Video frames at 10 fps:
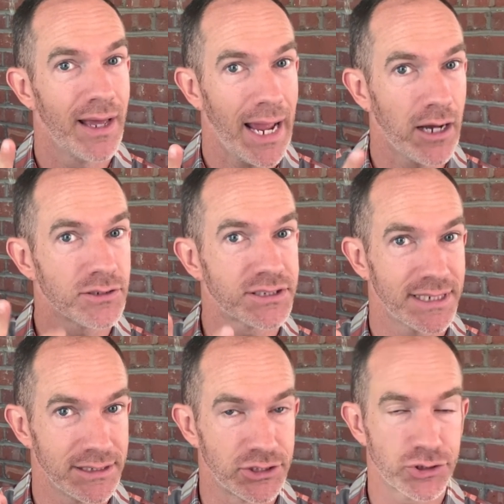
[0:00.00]

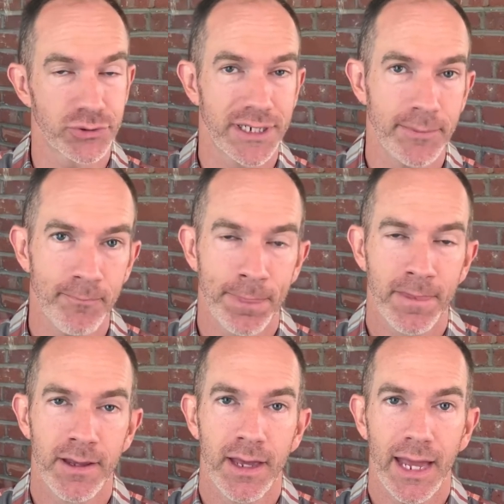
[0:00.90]
house and stream
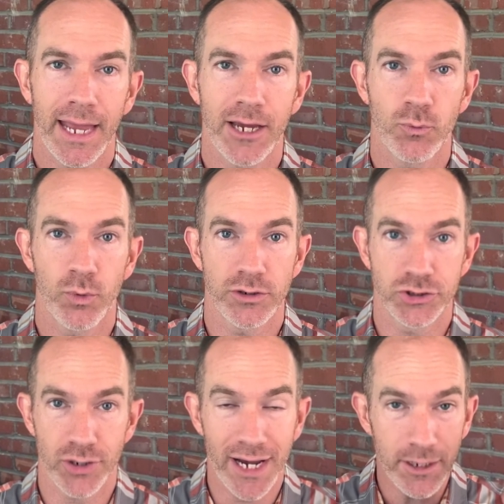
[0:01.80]
and
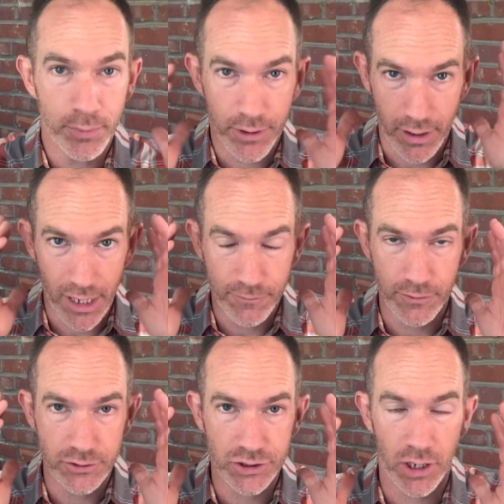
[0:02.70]
we're trying to put our
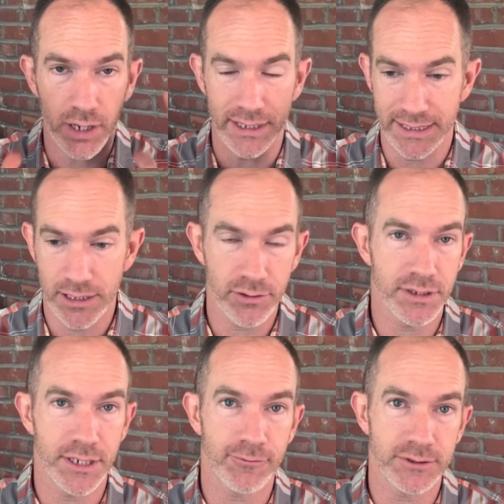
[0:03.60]
headphones on and
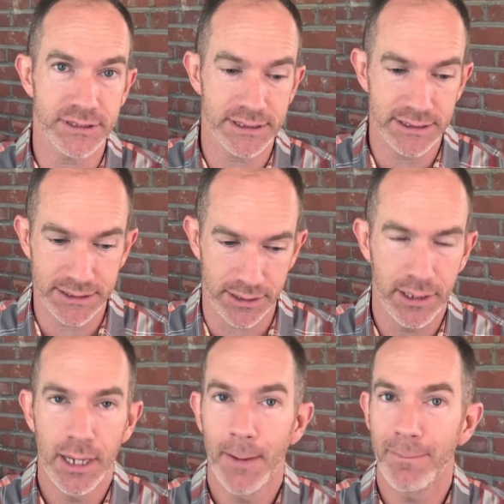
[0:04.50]
hear the differences and